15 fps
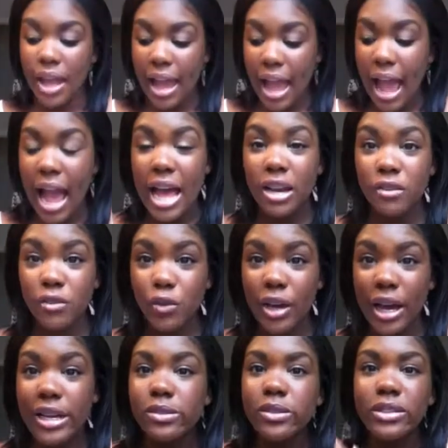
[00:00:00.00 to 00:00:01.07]
And if you guys
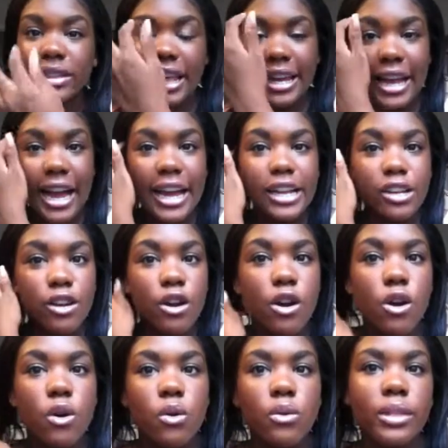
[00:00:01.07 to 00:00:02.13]
would like, I know
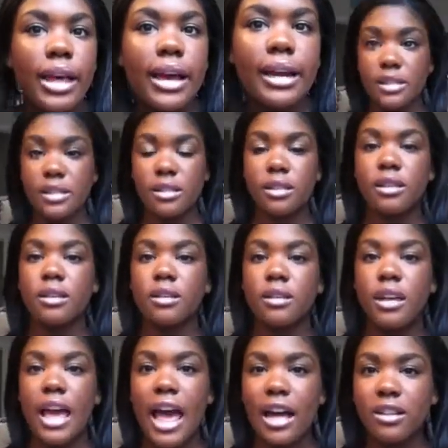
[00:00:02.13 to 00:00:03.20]
that
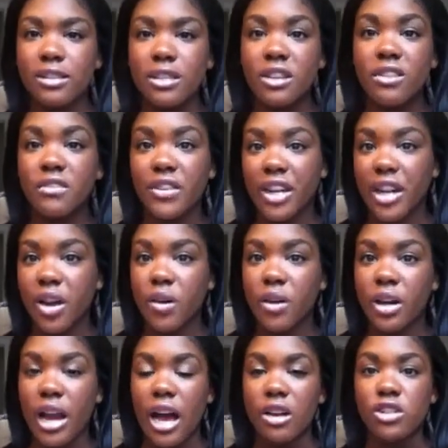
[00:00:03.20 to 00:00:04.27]
Elle did a video on how
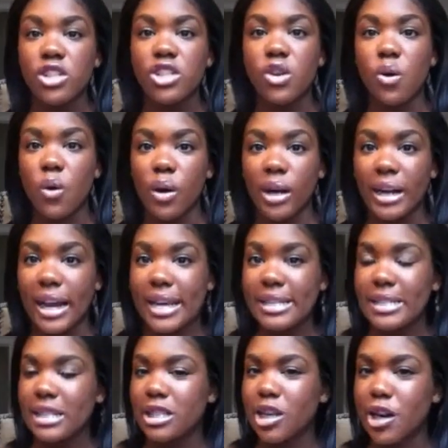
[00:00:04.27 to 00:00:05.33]
she organizes
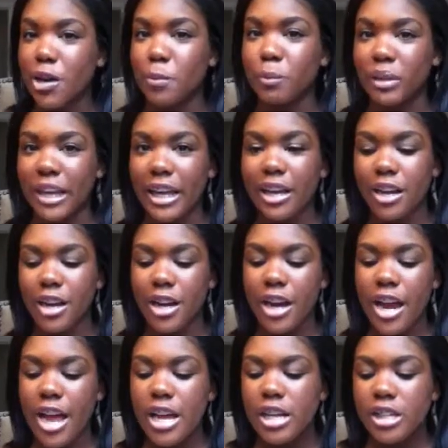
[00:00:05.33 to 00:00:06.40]
her planner.
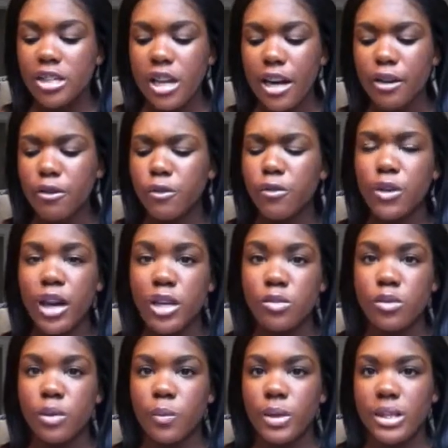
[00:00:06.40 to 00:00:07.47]
I don't know if you guys really want
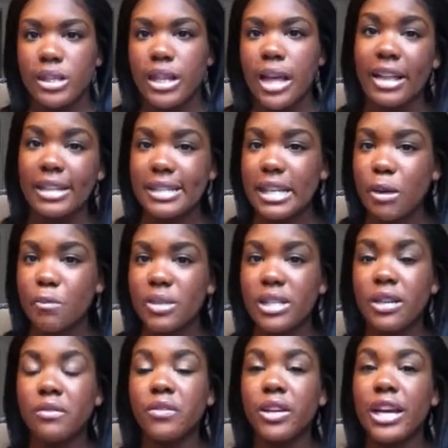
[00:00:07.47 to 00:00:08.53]
to see that. So if you
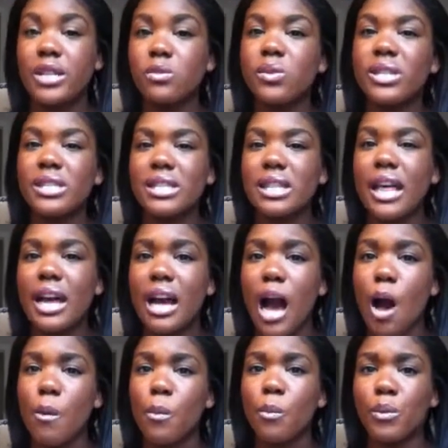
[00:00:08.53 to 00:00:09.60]
guys want to see that, comment
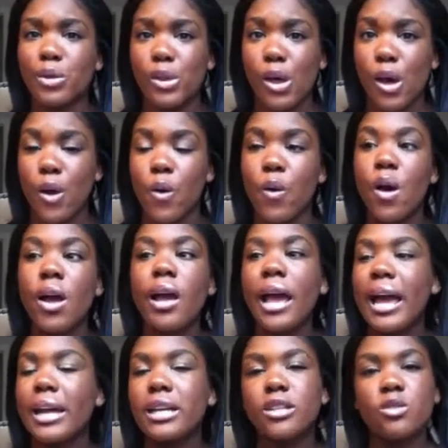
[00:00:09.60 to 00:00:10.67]
below. I can
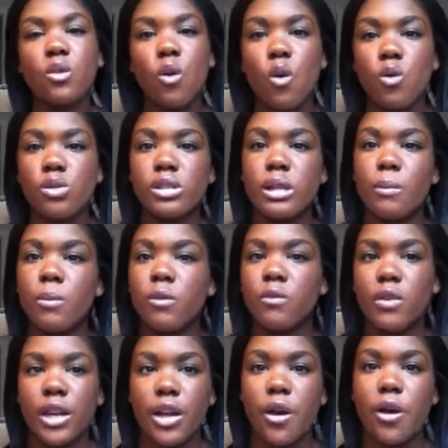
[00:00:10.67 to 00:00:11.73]
do a whole separate video
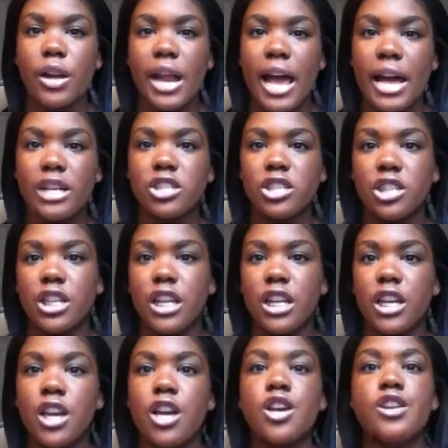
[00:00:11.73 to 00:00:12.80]
on actually
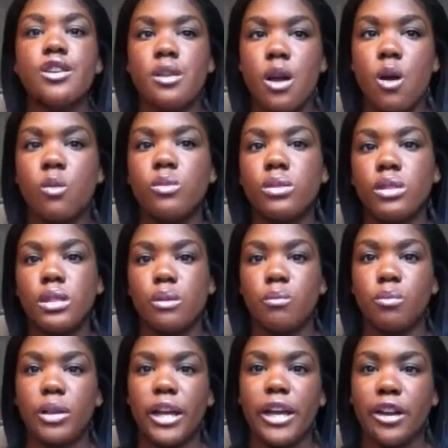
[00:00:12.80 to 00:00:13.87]
notes and
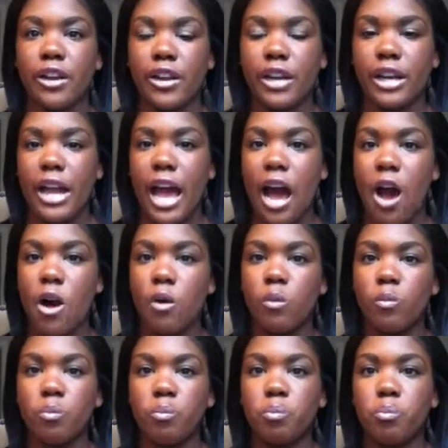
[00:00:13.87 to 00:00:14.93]
planner and how
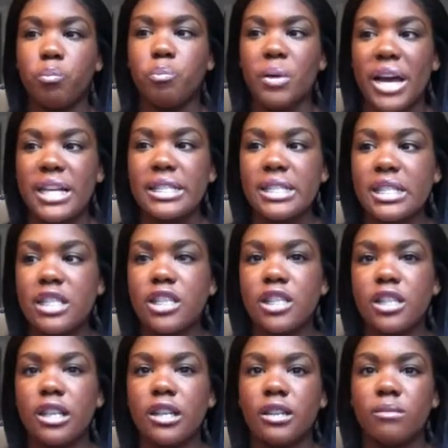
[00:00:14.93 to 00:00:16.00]
best to,
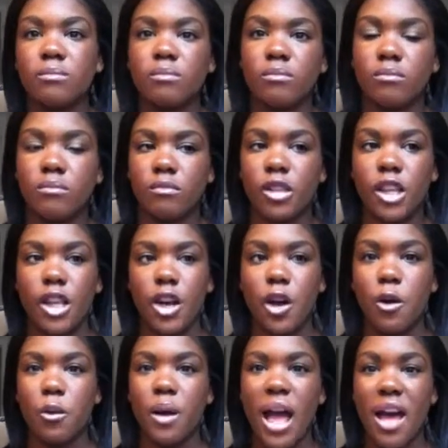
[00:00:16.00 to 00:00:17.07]
you know,
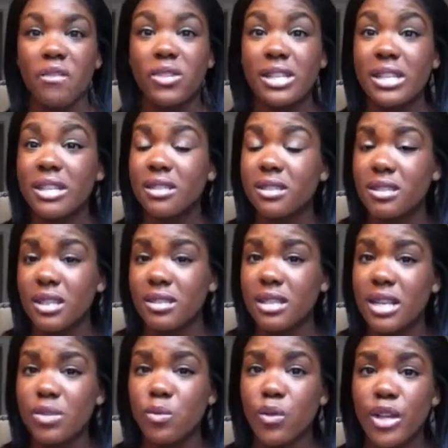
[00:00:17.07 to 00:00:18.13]
have a successful
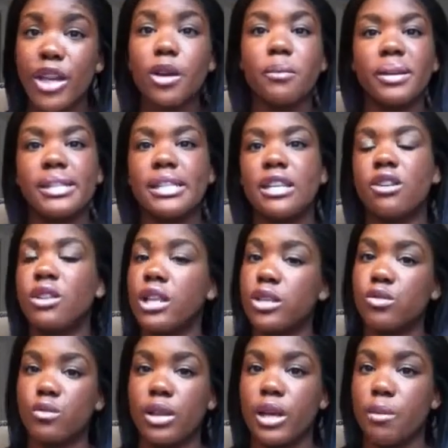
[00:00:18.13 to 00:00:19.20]
year, because I know that's really
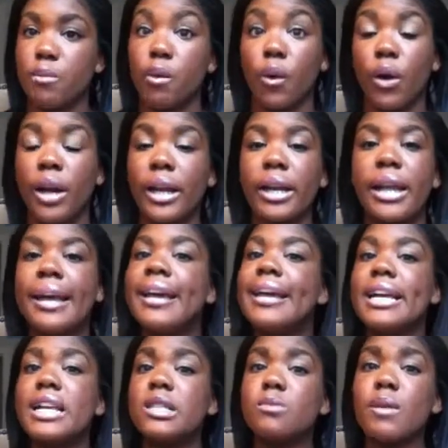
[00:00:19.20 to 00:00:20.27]
important,
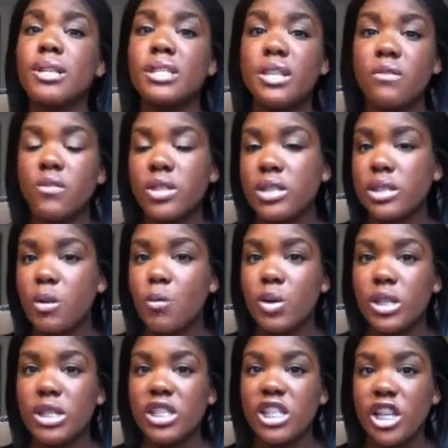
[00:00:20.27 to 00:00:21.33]
especially if it's someone's
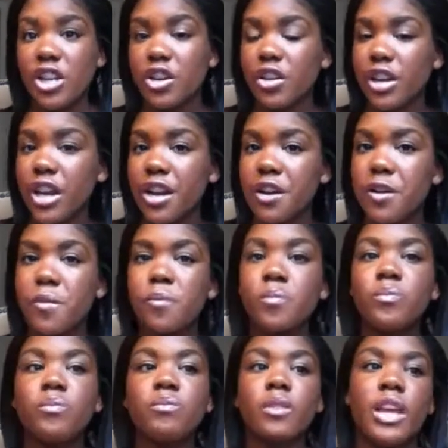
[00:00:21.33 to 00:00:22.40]
senior year
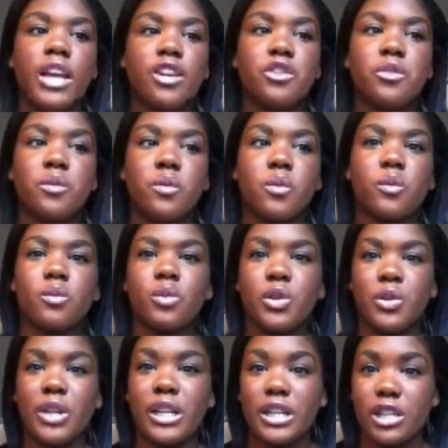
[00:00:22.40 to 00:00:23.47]
and you need
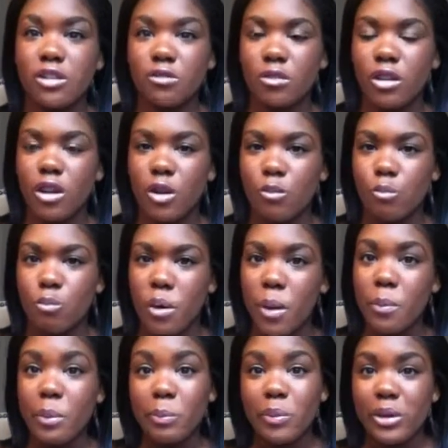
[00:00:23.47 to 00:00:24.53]
to, you know, bump up
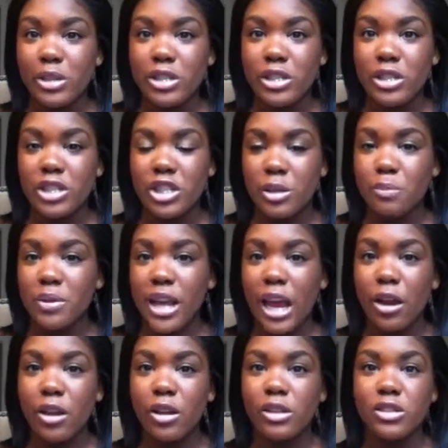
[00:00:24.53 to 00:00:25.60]
your GPA
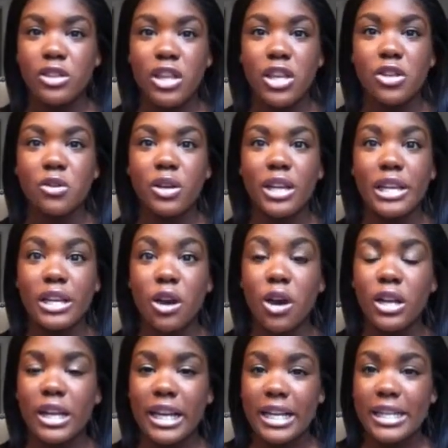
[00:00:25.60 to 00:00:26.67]
so that you can get into the